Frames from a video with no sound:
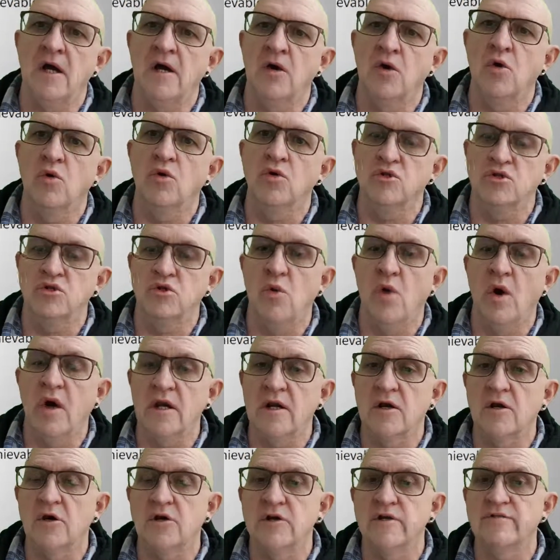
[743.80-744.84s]
cause quite
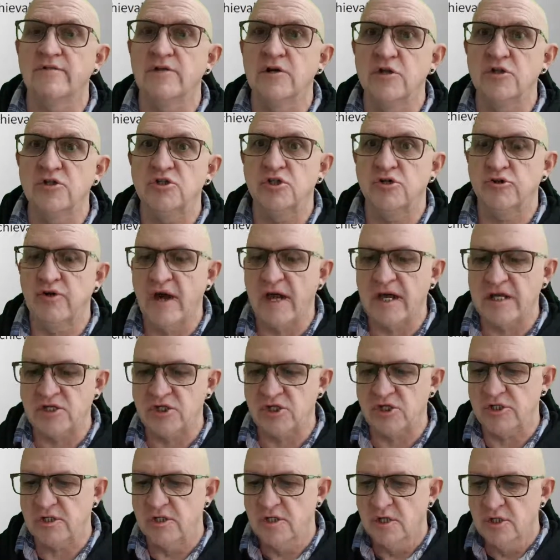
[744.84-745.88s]
a lot of allergic
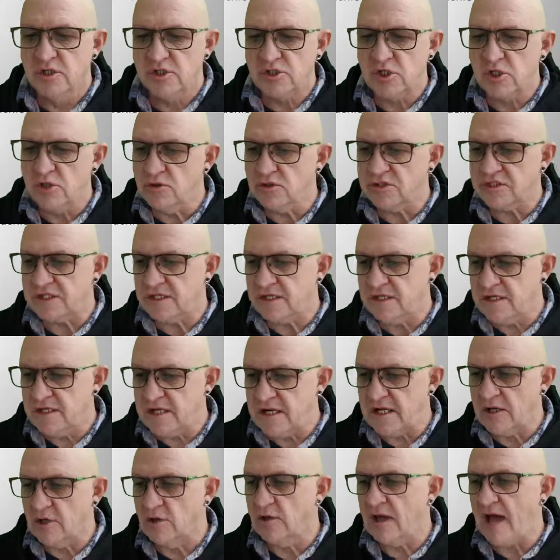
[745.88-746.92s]
reaction. So you'll see the
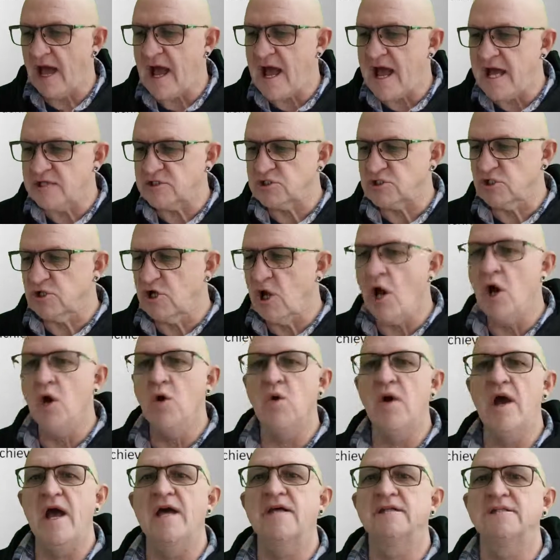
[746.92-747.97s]
nickel as
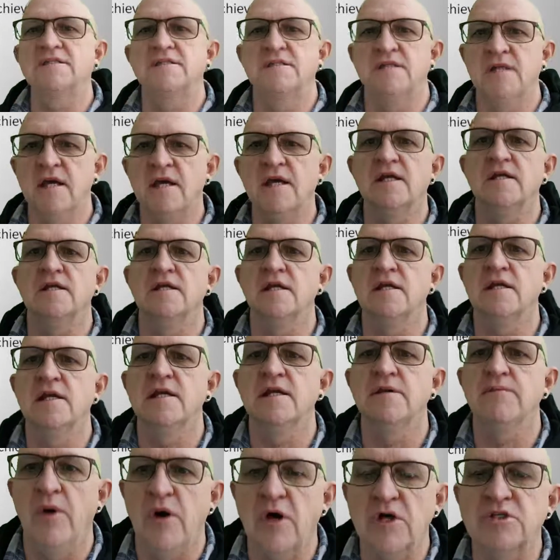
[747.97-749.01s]
low as technically
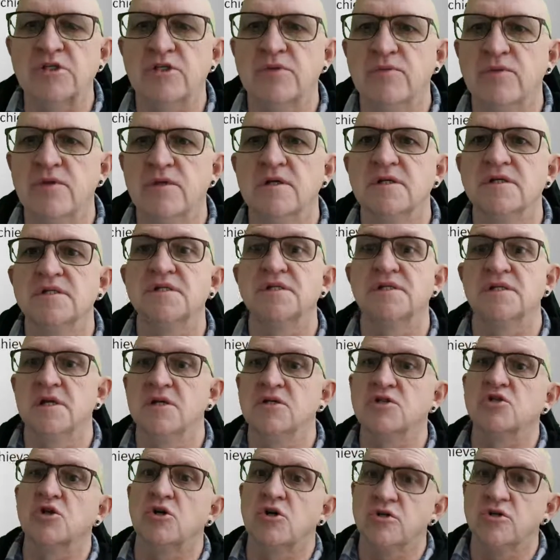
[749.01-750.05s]
possible, it
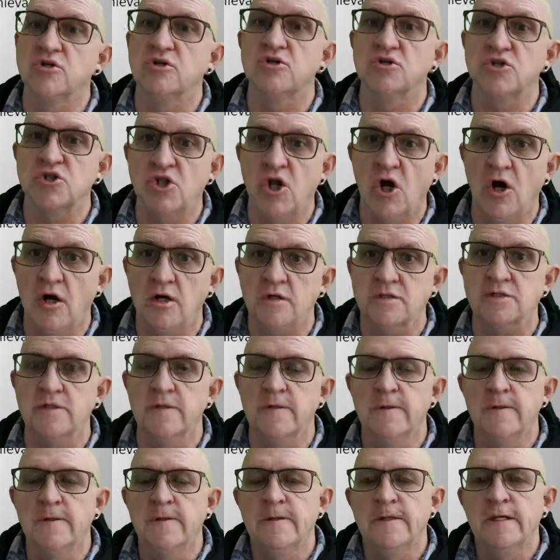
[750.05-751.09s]
says on your chart.
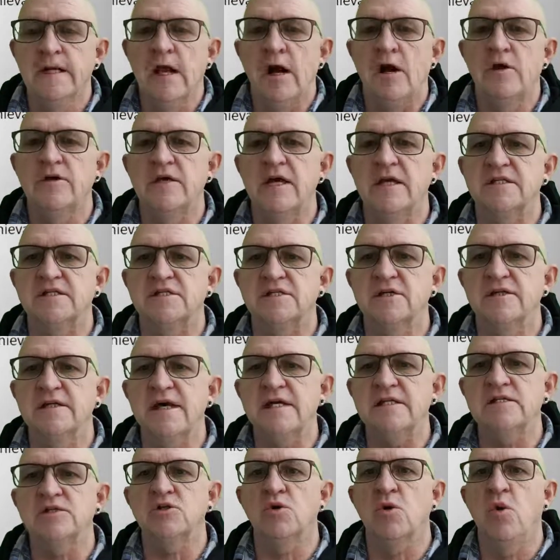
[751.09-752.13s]
Okay, so
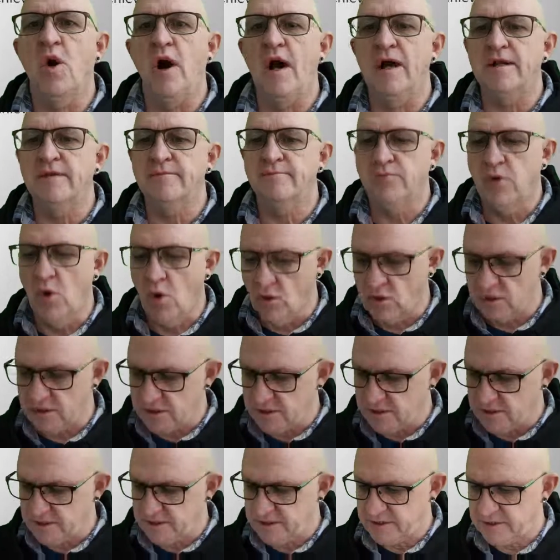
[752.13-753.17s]
that's quite
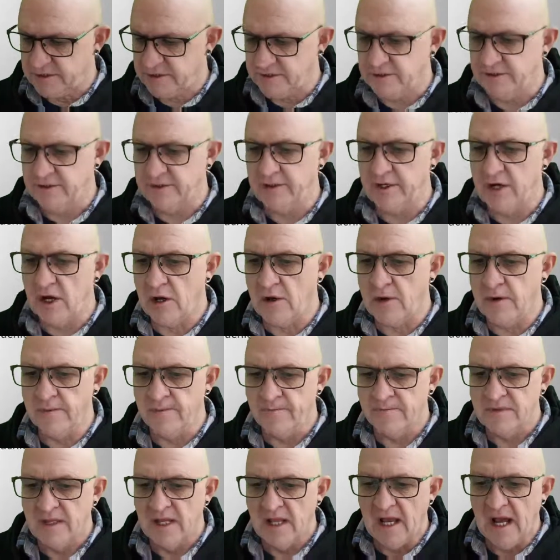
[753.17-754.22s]
important to know,
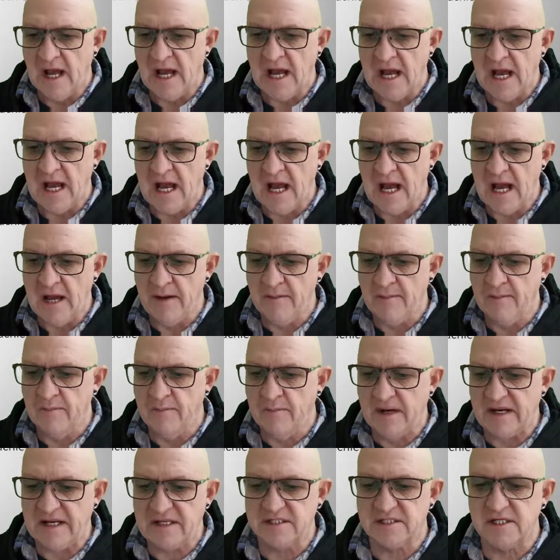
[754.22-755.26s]

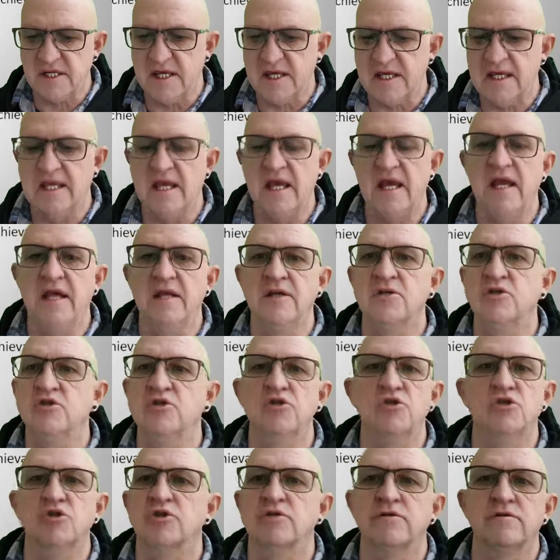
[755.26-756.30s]
but again, you
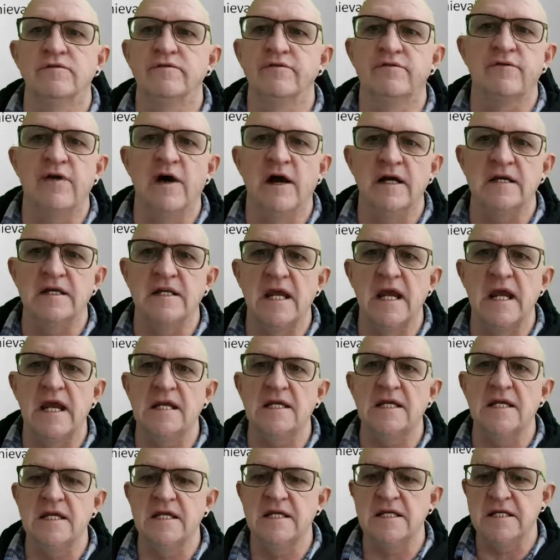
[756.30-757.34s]
shouldn't find
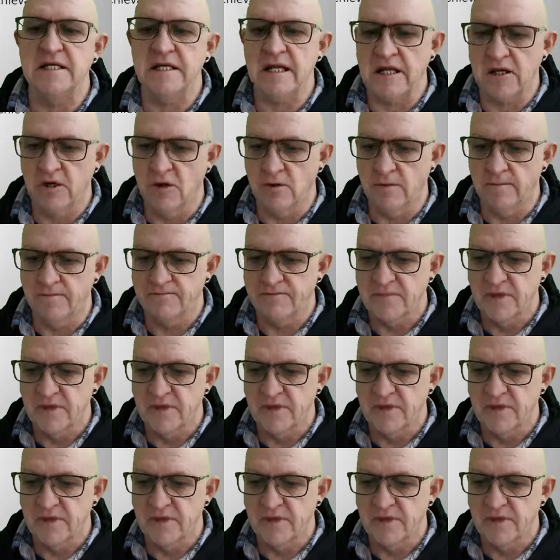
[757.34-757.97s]
any nickel.